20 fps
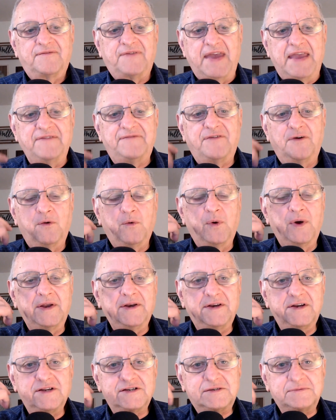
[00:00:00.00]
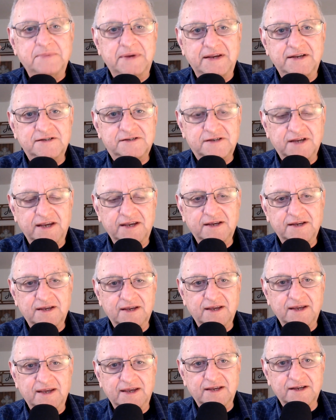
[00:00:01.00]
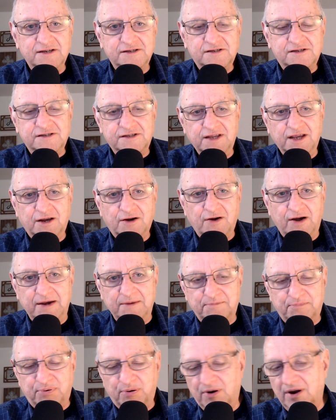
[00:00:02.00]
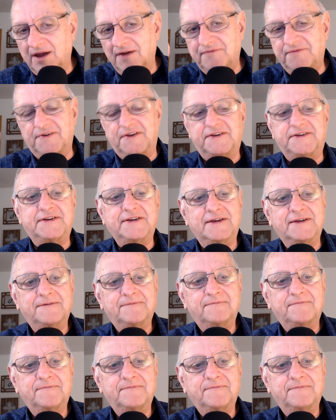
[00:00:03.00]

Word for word: Faithful witness means he, he is the great prophet.